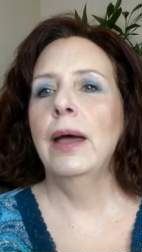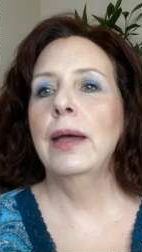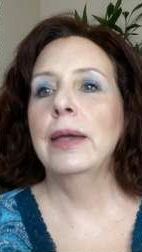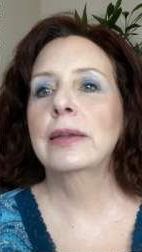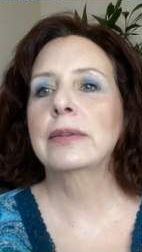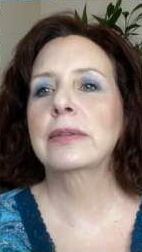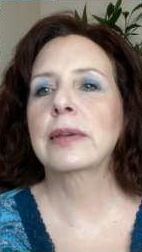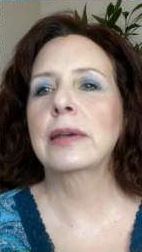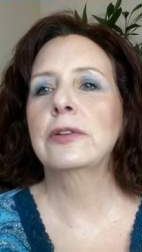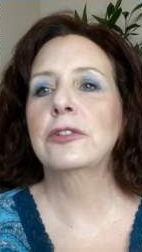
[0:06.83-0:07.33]
Hi,
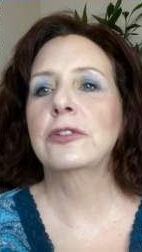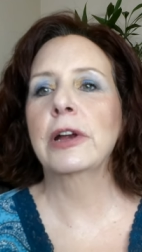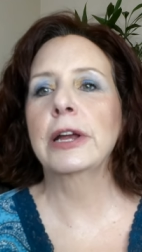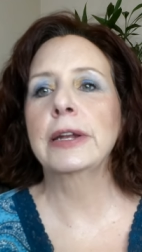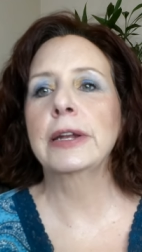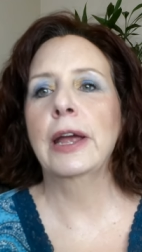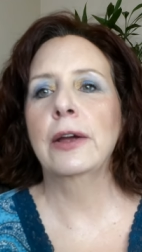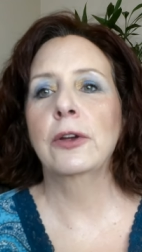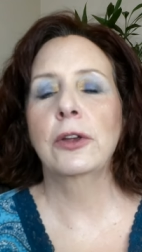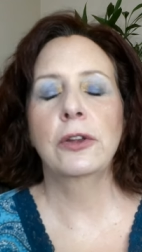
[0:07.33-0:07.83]
it's
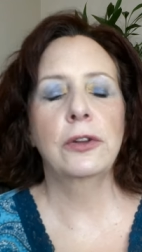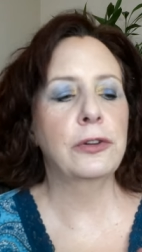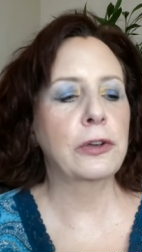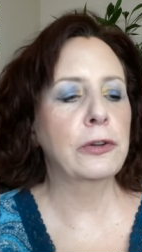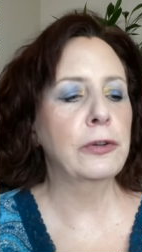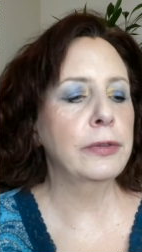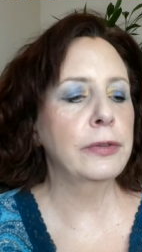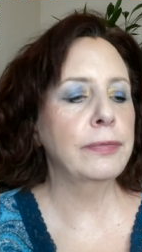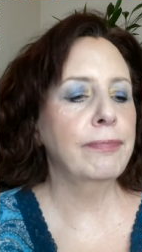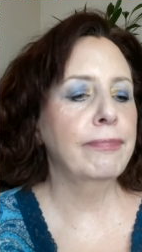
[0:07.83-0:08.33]
Adrian. How you
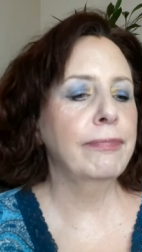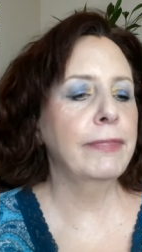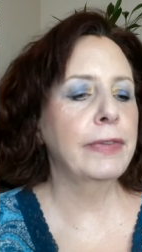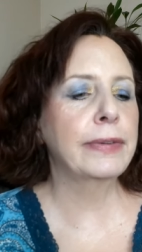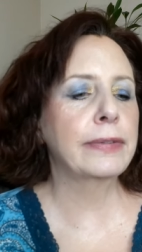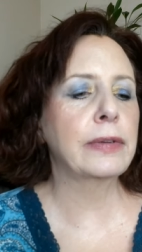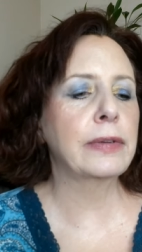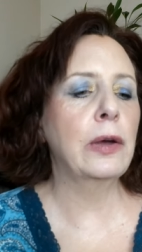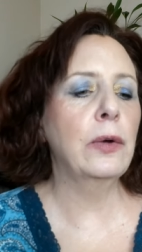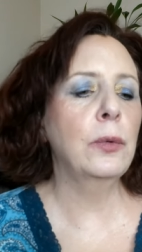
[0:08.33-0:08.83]
doing?
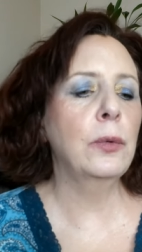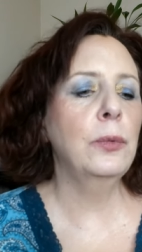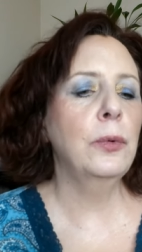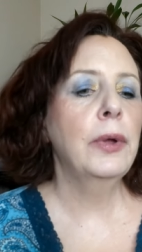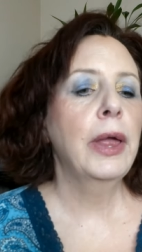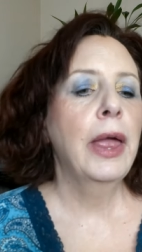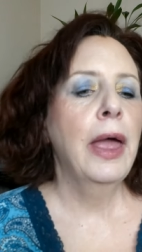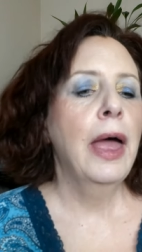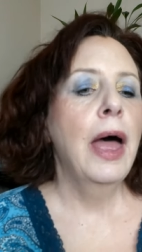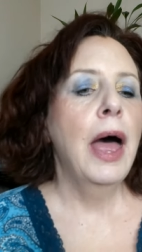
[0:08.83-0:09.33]
So
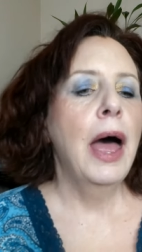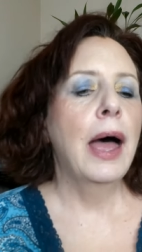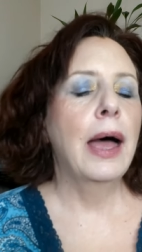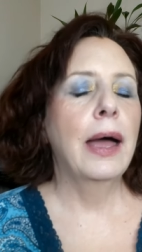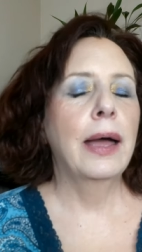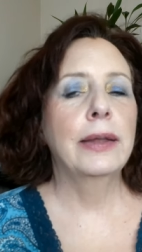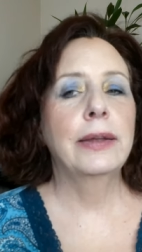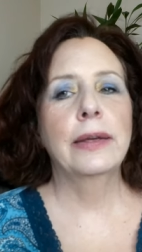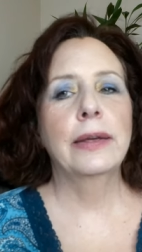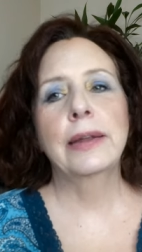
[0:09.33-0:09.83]

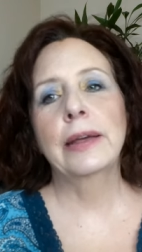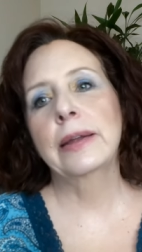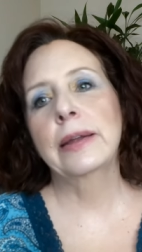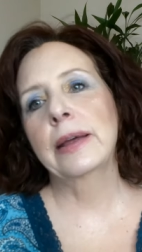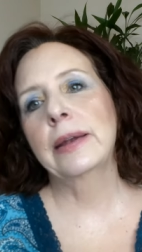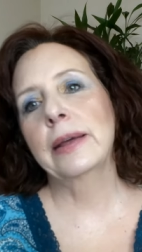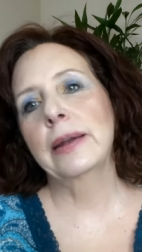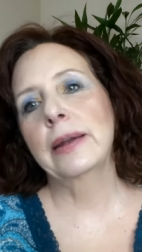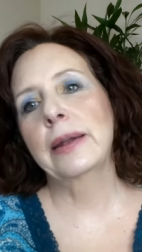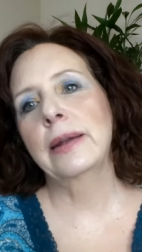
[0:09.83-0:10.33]
I did it,
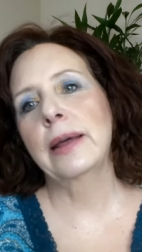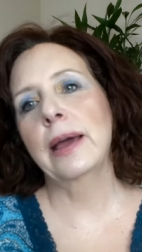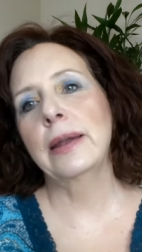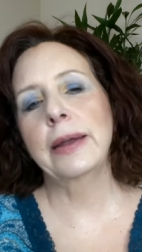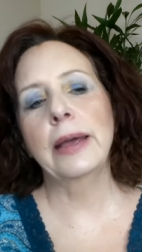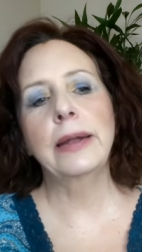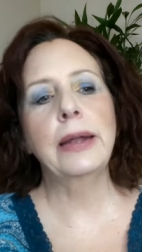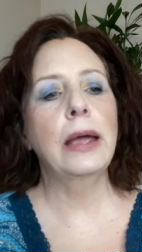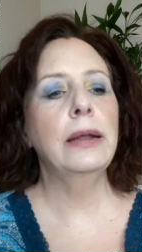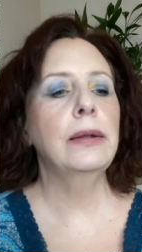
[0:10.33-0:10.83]
I did it, I
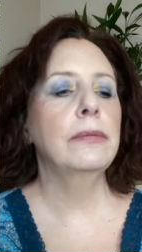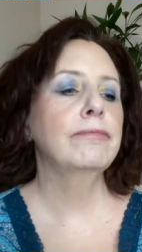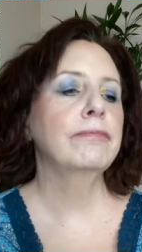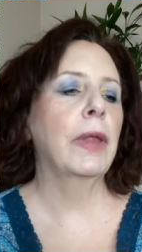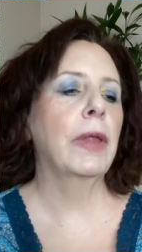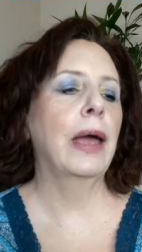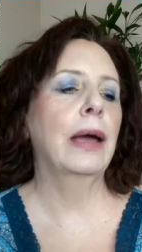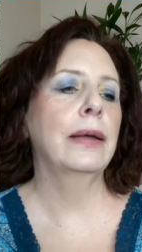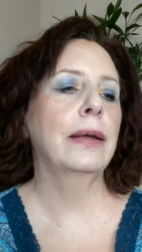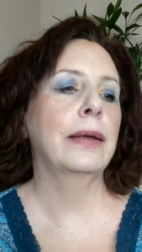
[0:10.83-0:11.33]
did it.
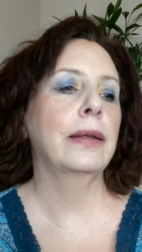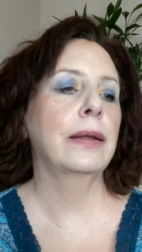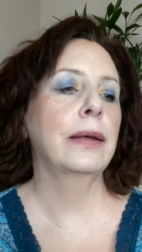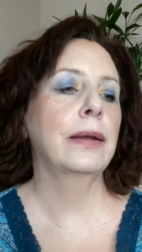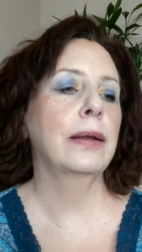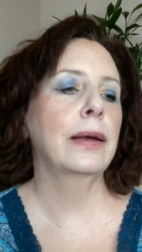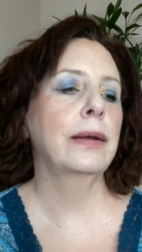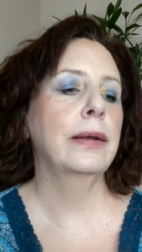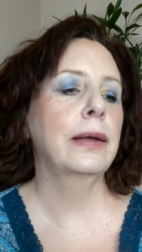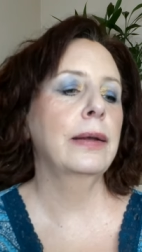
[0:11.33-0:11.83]
I did
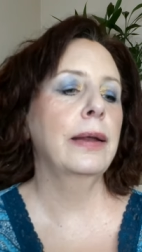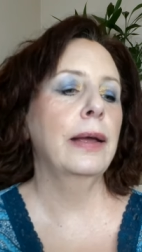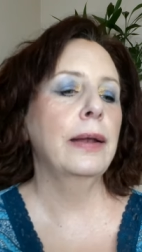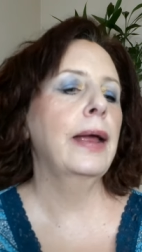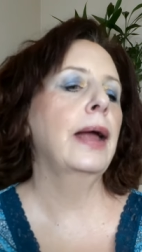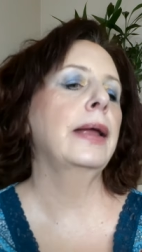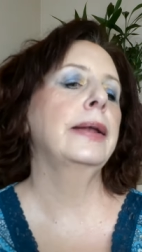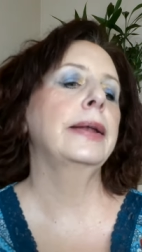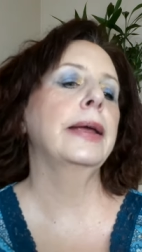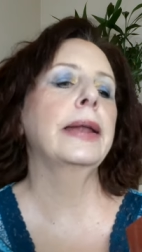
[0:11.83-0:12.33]
it, I did it,
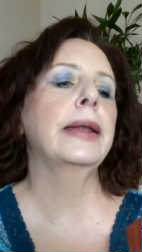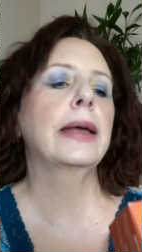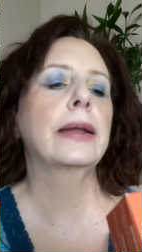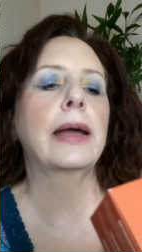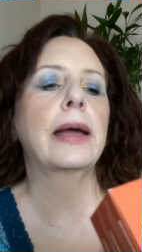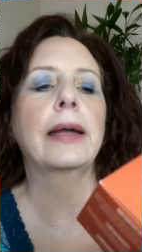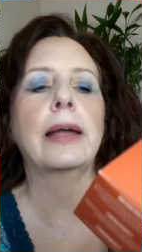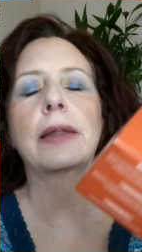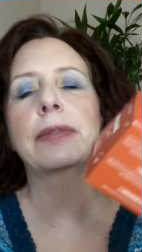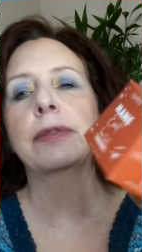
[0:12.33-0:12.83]
I did it.
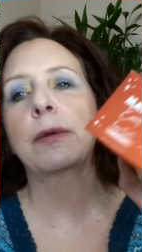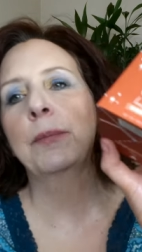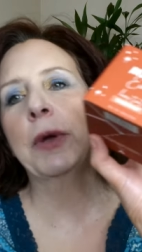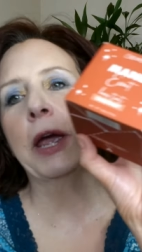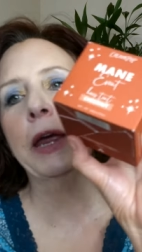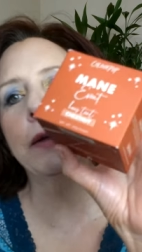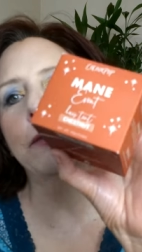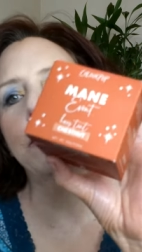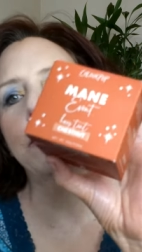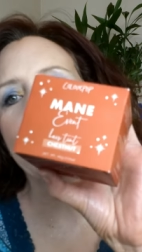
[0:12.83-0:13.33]
I got the
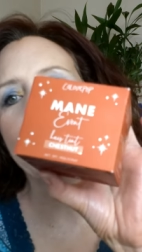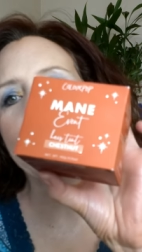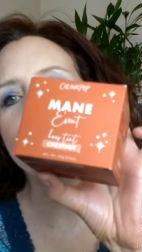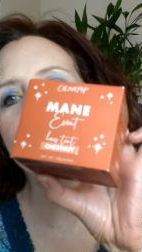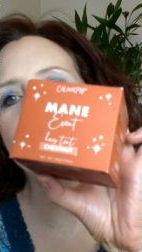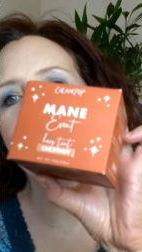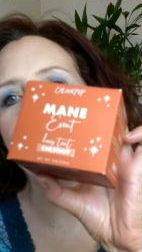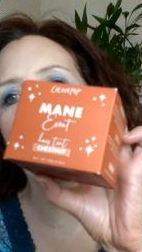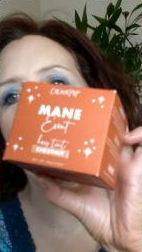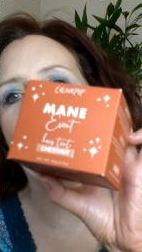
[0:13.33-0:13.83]
Mane
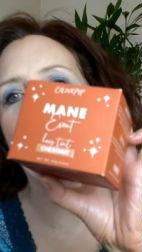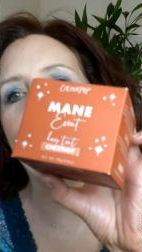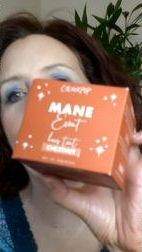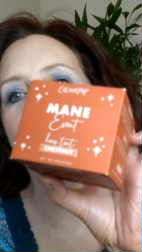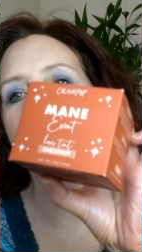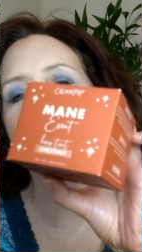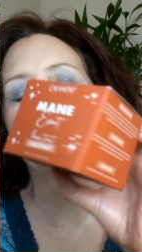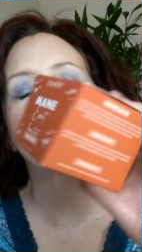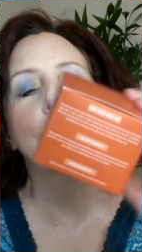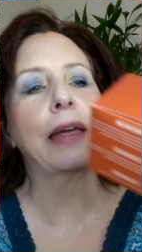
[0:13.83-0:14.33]
Event.
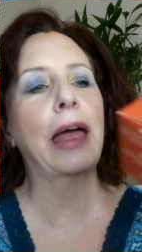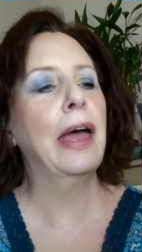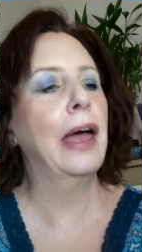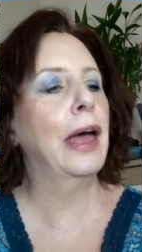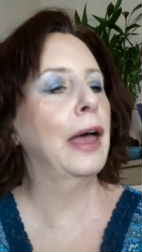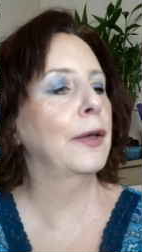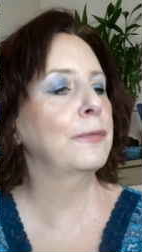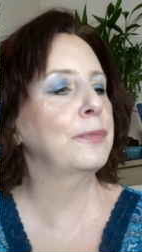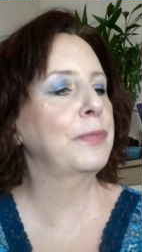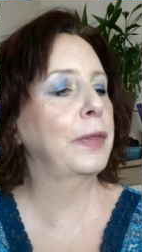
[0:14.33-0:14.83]
And
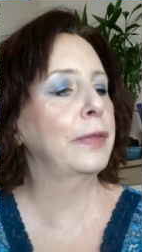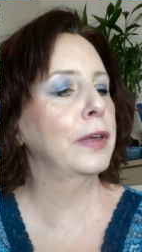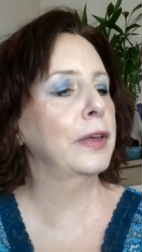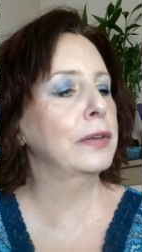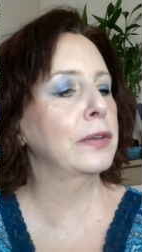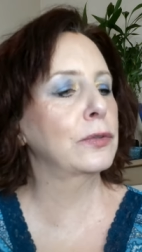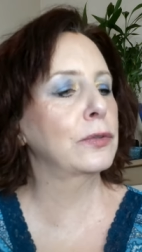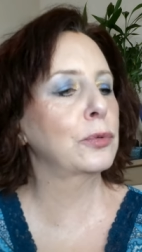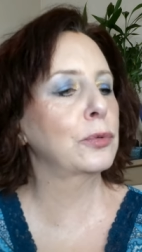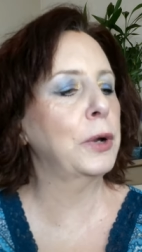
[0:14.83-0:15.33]
um,
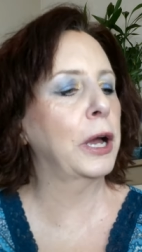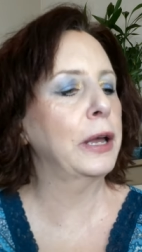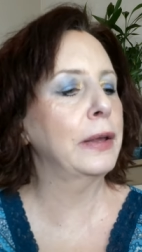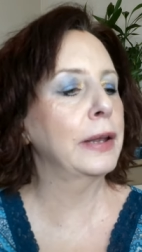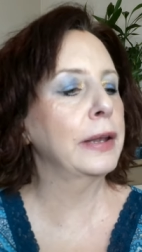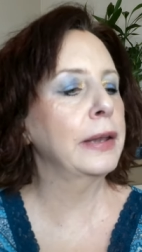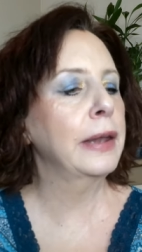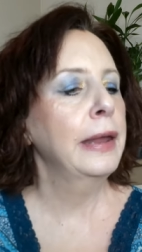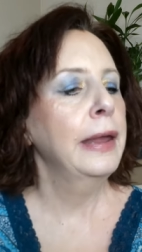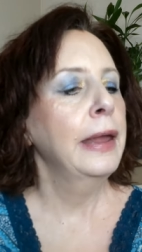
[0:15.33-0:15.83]
this
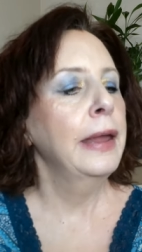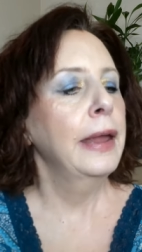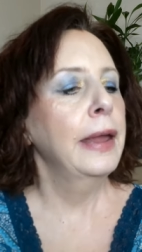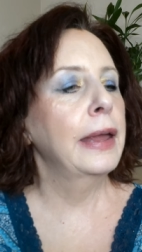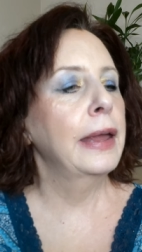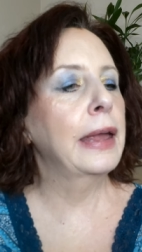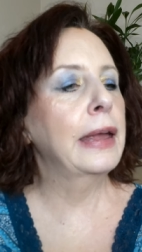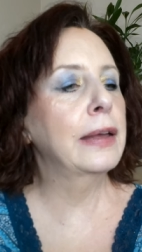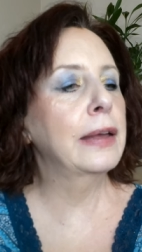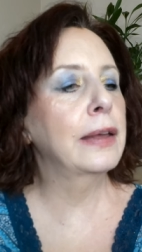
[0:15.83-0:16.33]
one
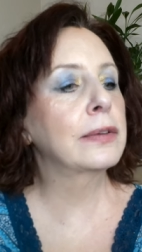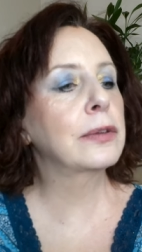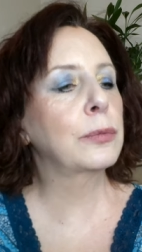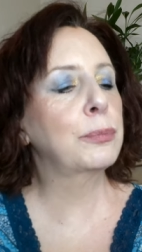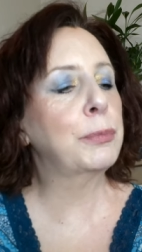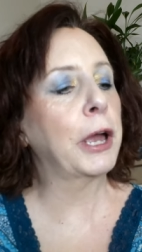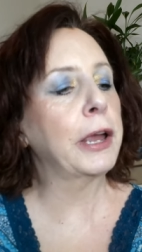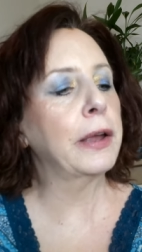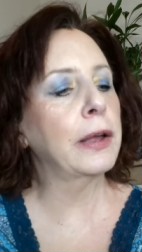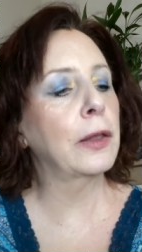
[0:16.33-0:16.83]
is
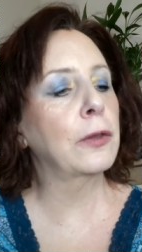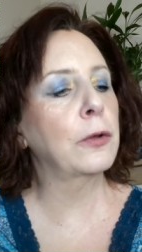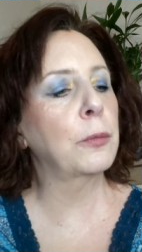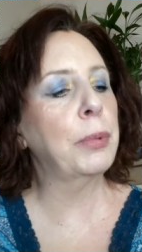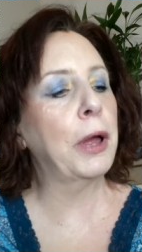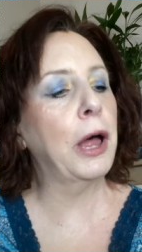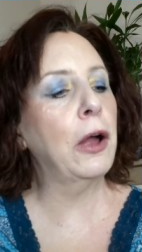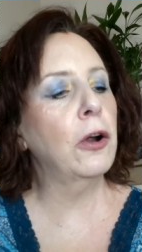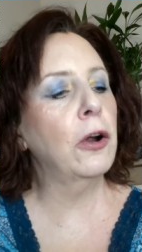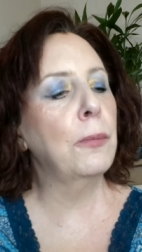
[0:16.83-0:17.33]
by
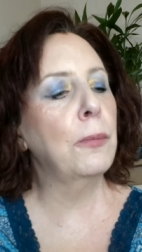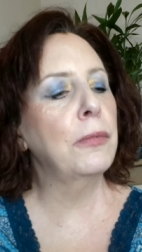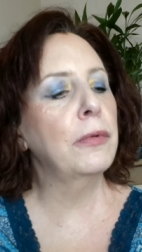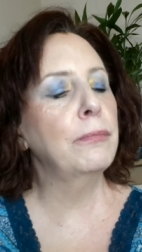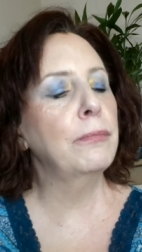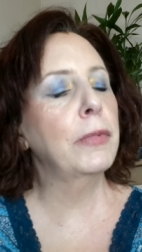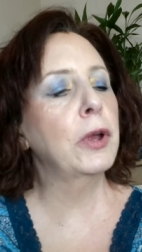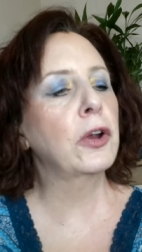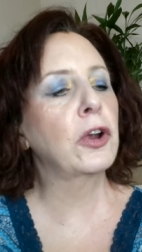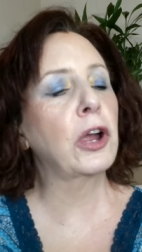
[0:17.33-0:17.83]
ColourPop,
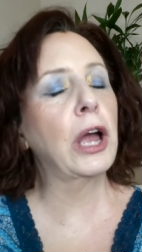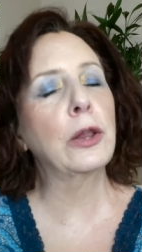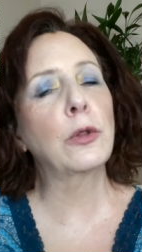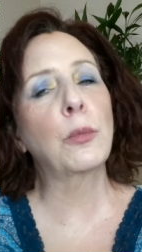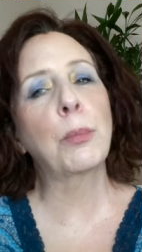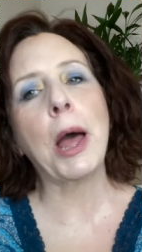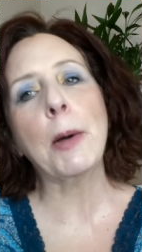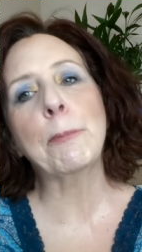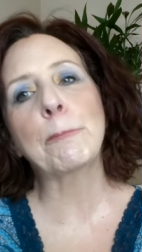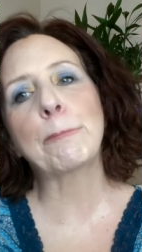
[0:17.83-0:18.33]
Color
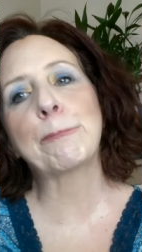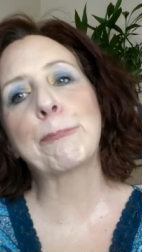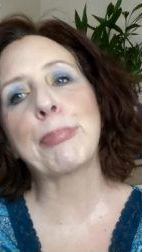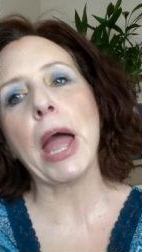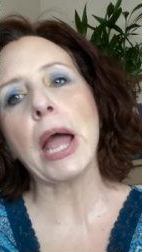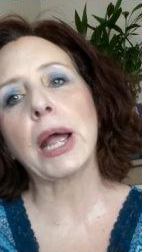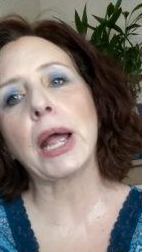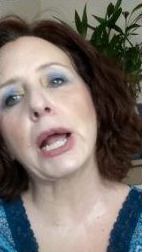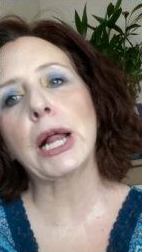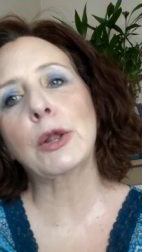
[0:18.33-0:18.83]

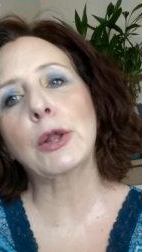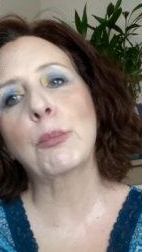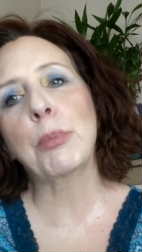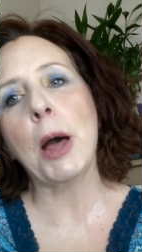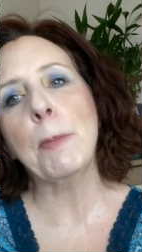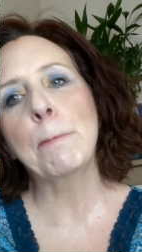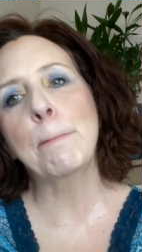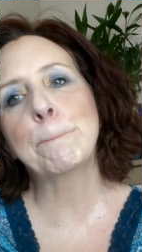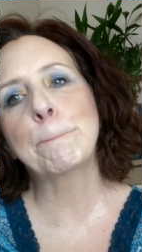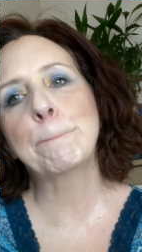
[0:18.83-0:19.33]

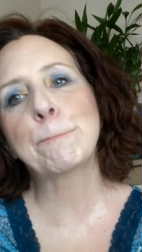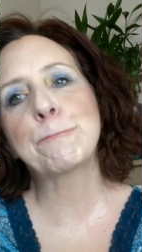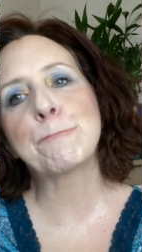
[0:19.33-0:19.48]
Pop,